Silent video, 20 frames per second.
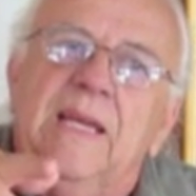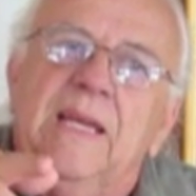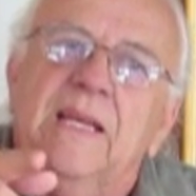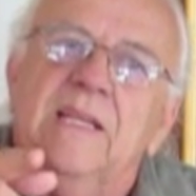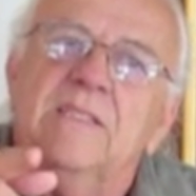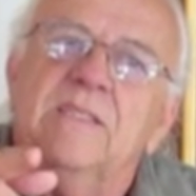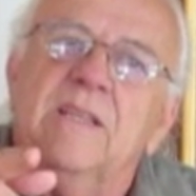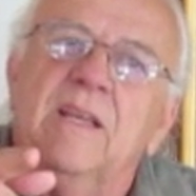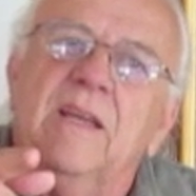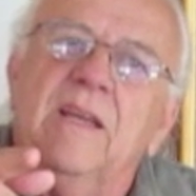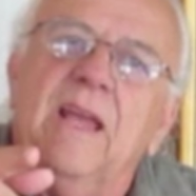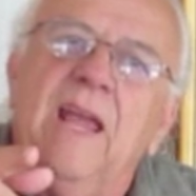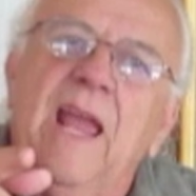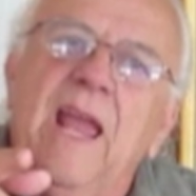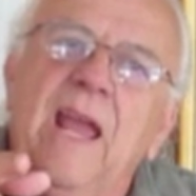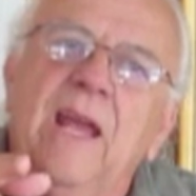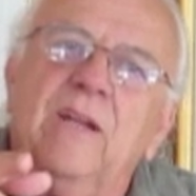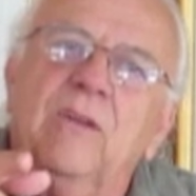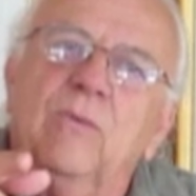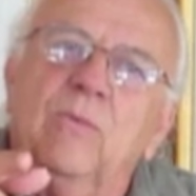is that you
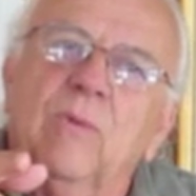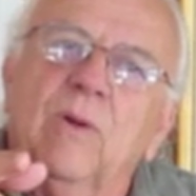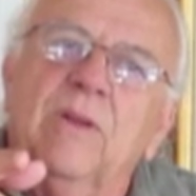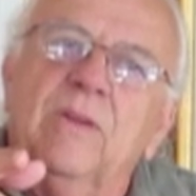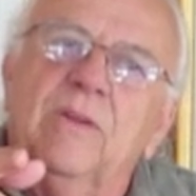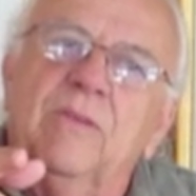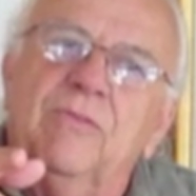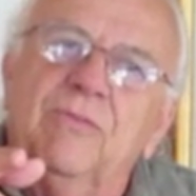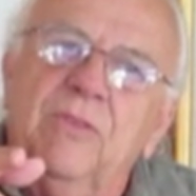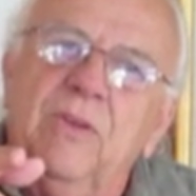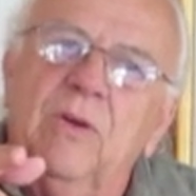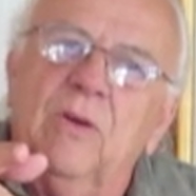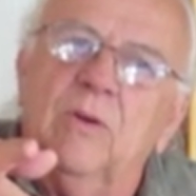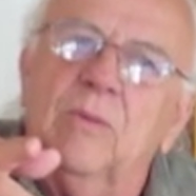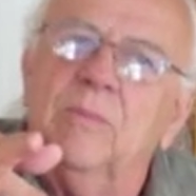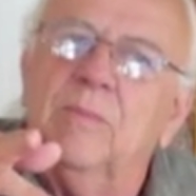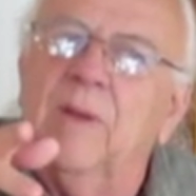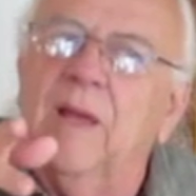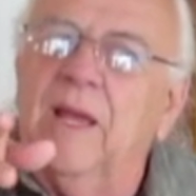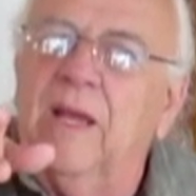had to run the
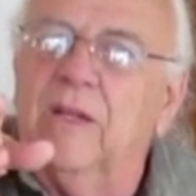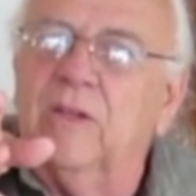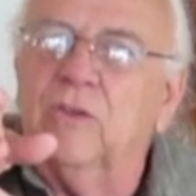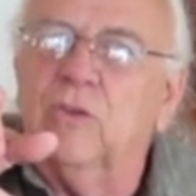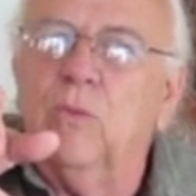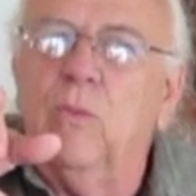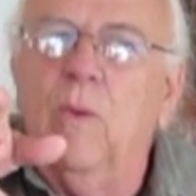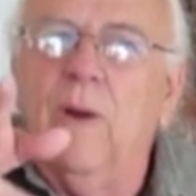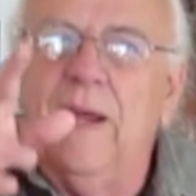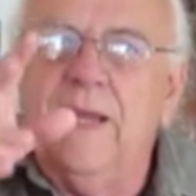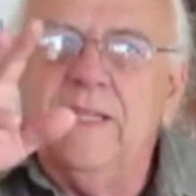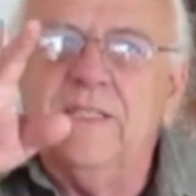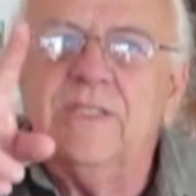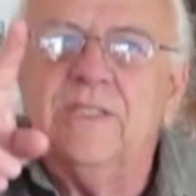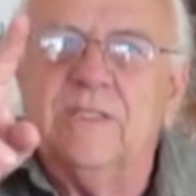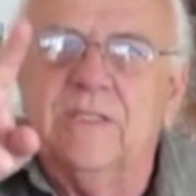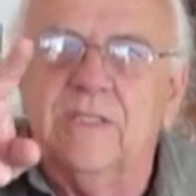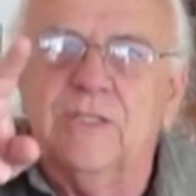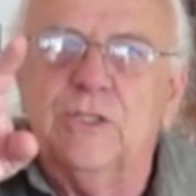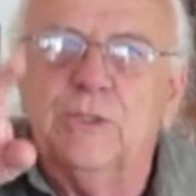film at
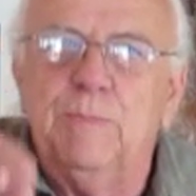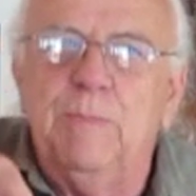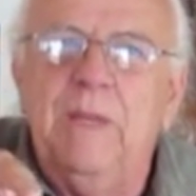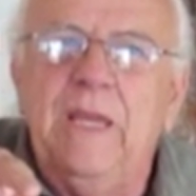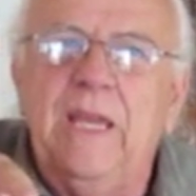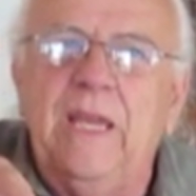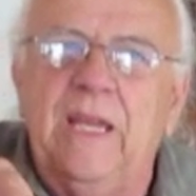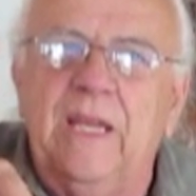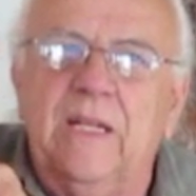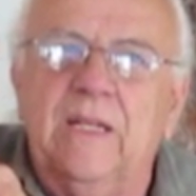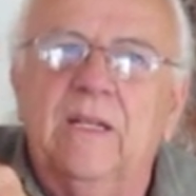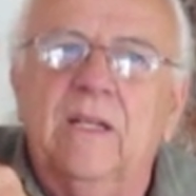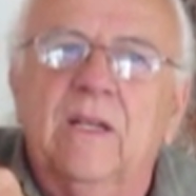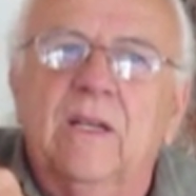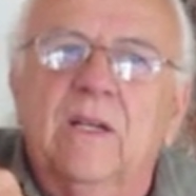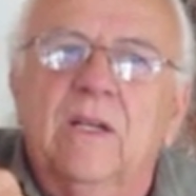twice the speed,